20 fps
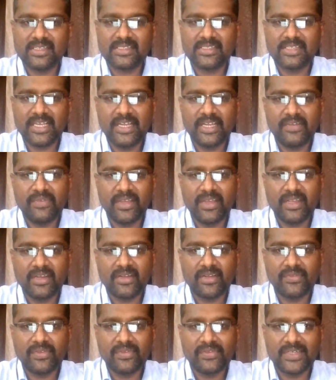slight
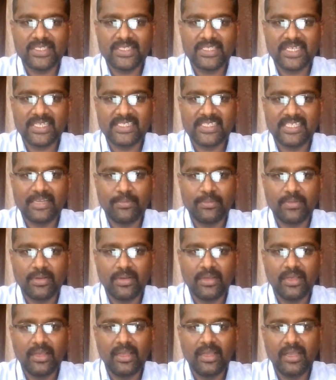variant of the first example.
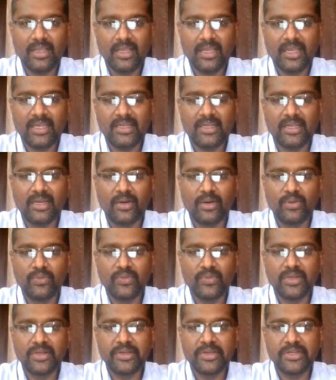And now
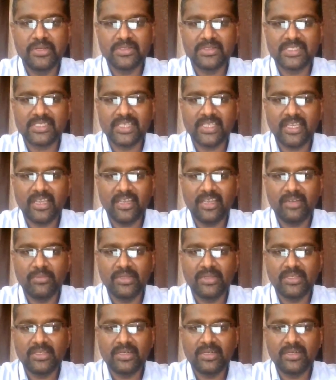we are going to use a second
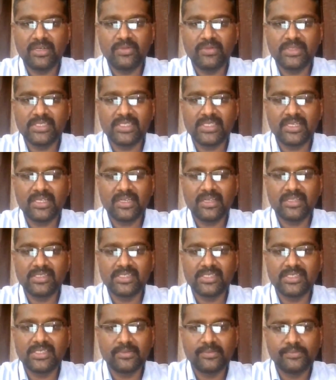method which is under
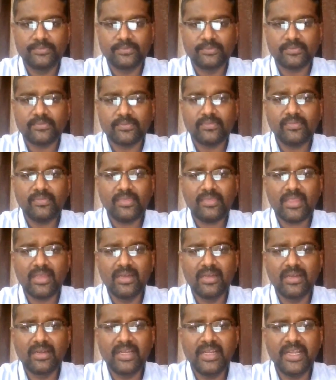this
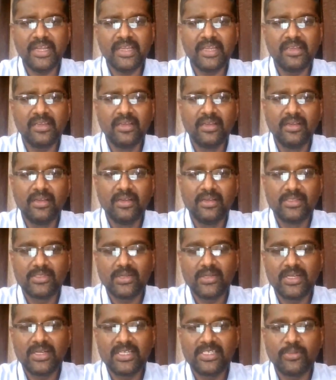reading.
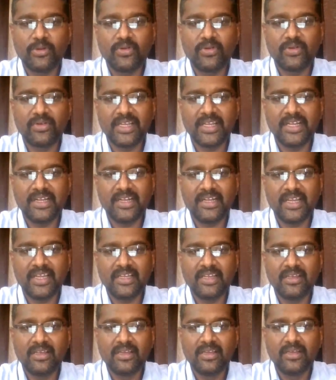So it is about read
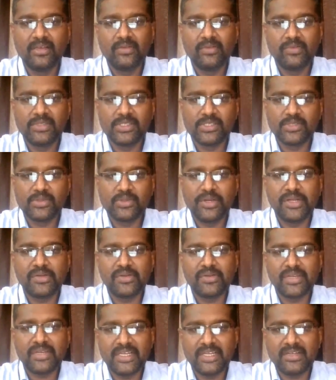line, which is going to
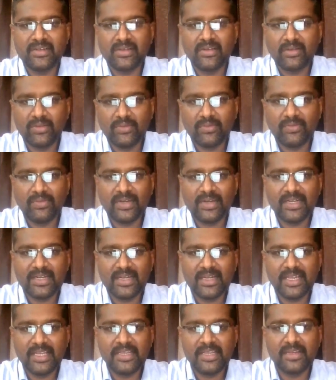read
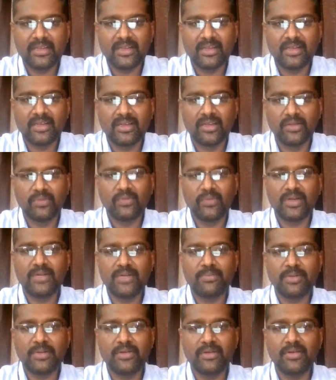one line,
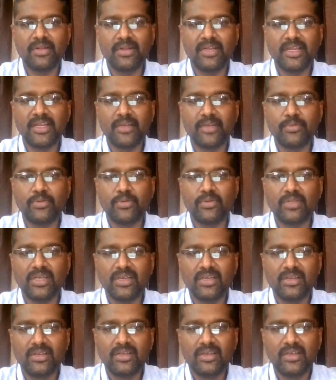one particular line up to
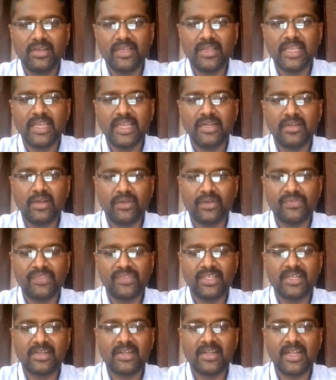the end of
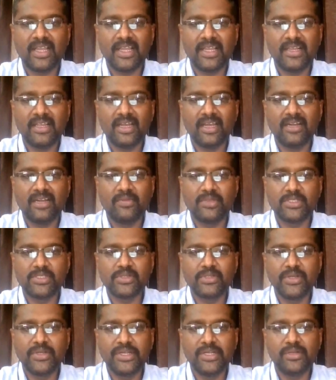that line, and which is
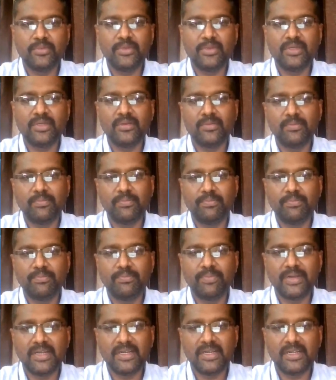going to be
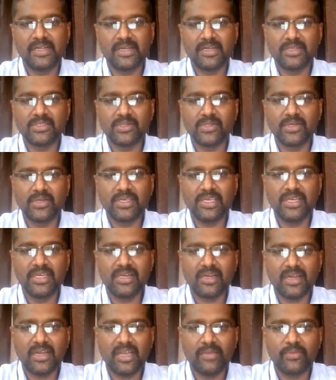printed. So
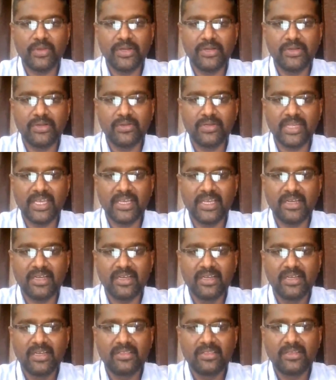here I'm going to take
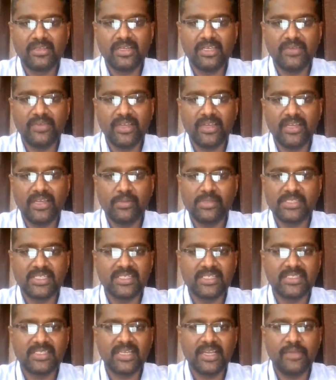three variables, that
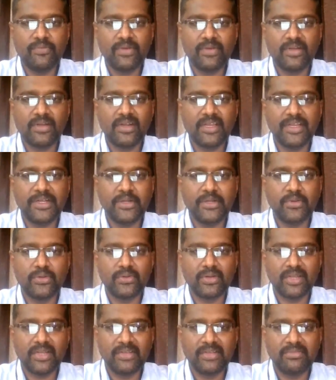is line 1, line 2,
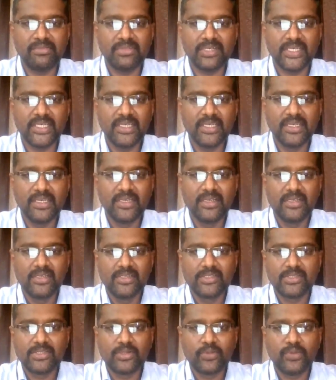and line 3.
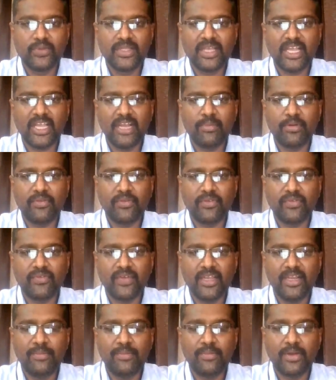So with the help of a
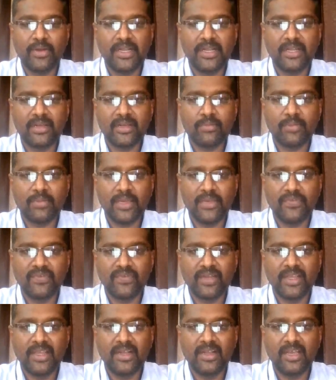file pointer my
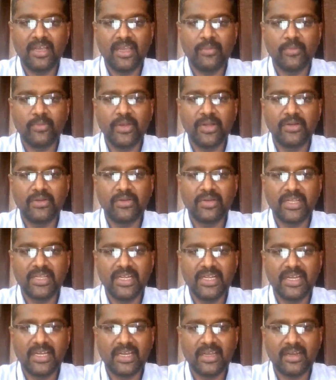file, I'm going to
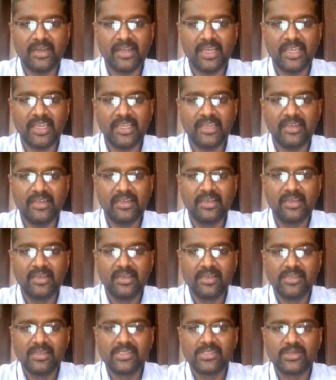read a line.
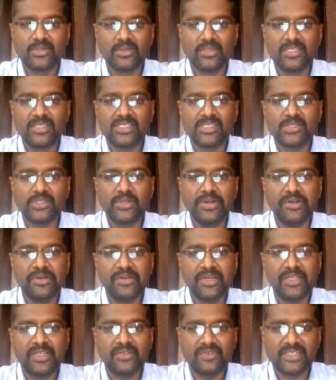So this is going to
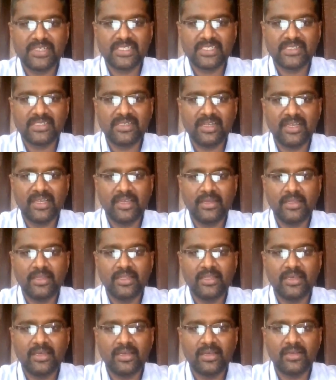read the first line
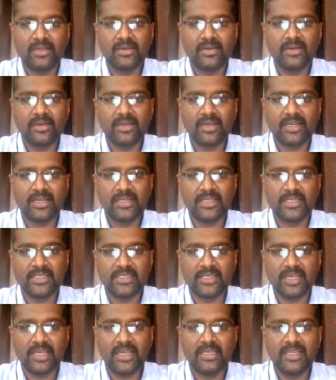in the content,
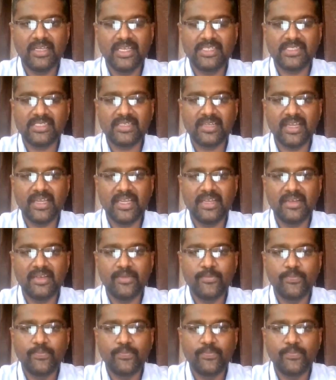and next line